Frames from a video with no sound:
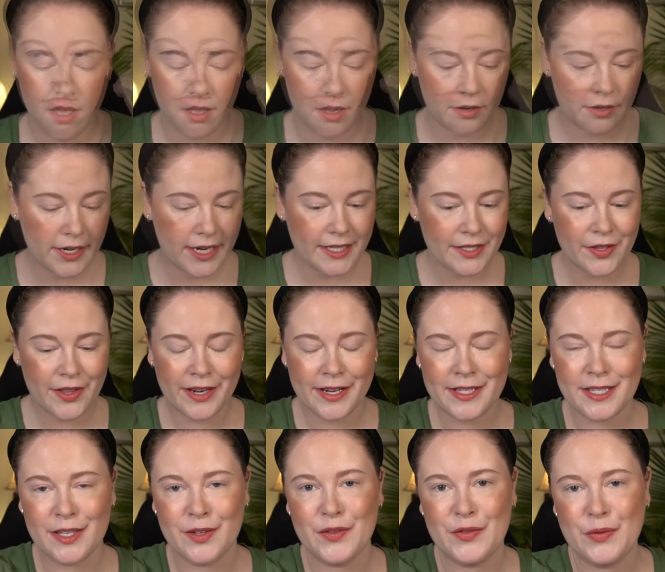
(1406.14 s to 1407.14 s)
all right, so that
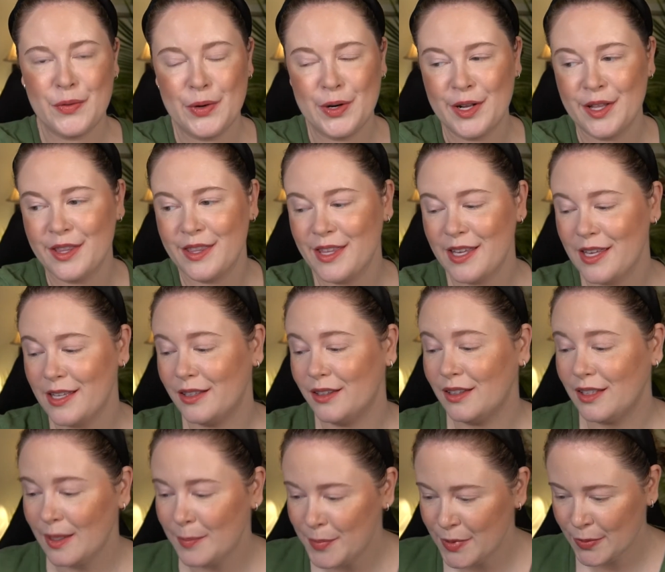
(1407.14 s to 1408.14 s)
is it for the
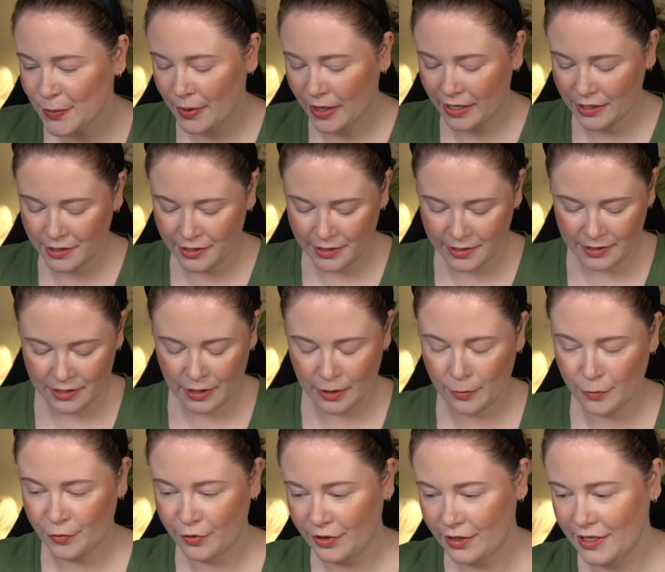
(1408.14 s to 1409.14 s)
lip swatches.
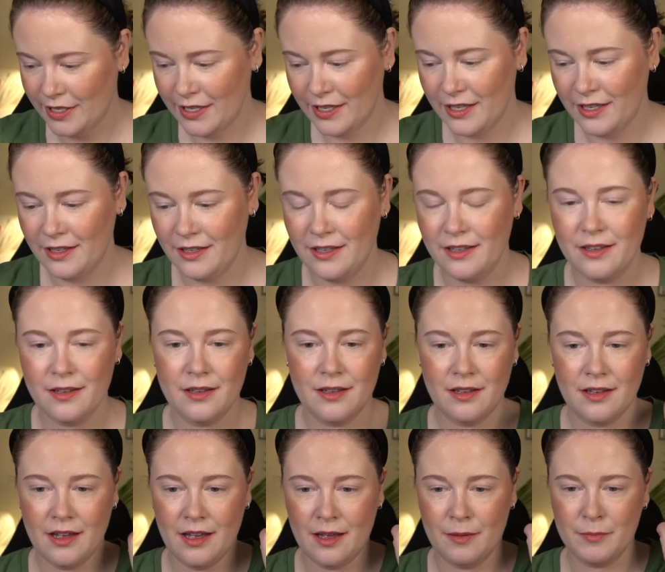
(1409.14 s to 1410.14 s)
Hopefully
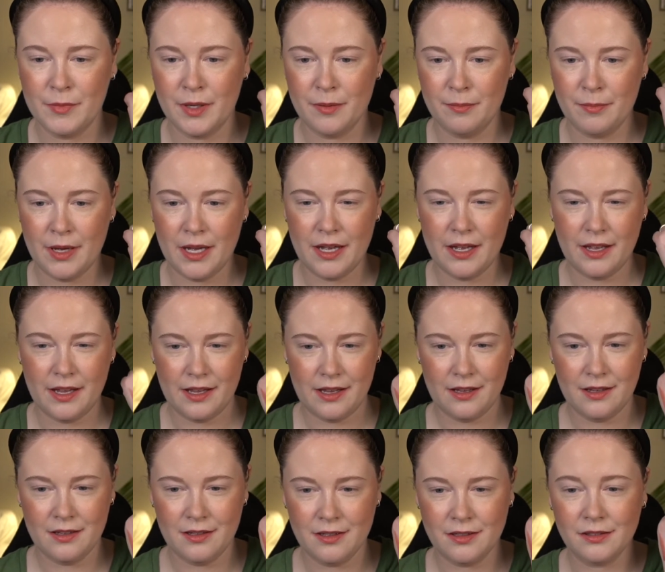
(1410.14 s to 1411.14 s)
um,
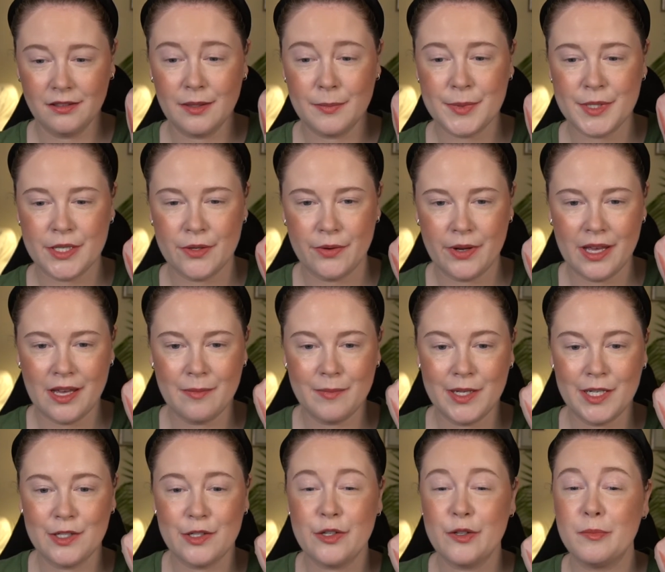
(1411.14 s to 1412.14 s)
my lips don't hate
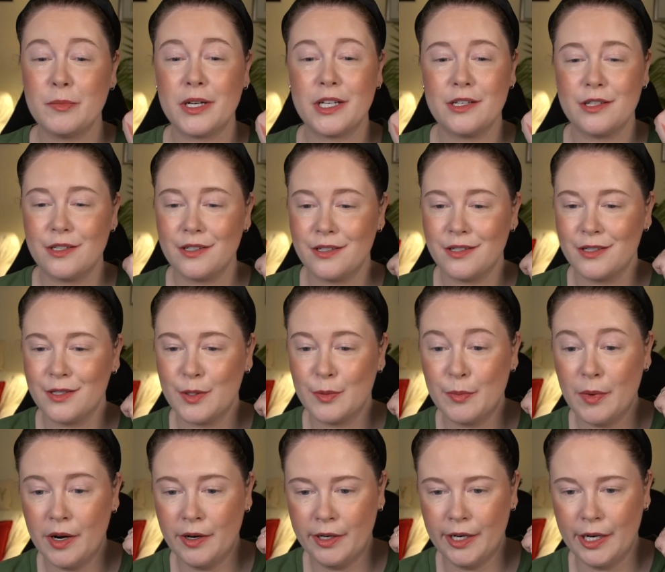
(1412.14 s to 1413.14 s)
me too much
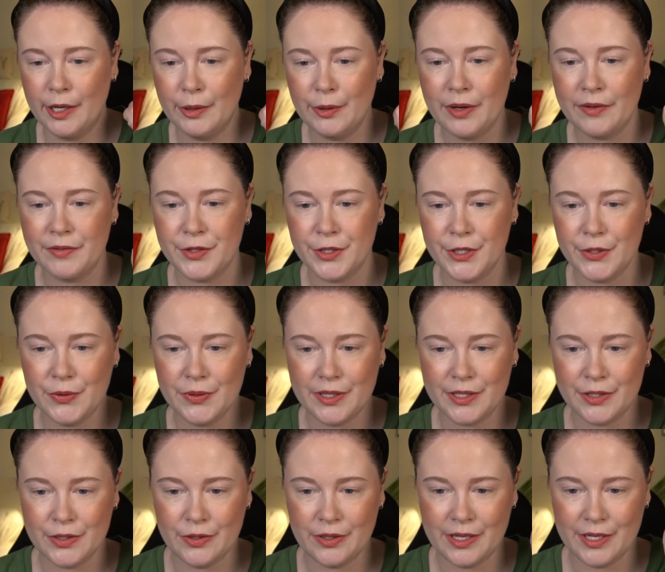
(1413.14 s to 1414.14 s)
tomorrow after doing
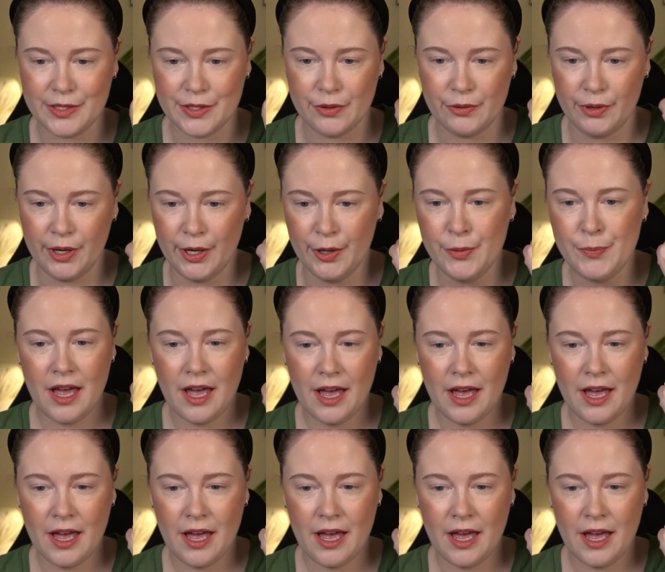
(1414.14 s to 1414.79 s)
this two days in a row.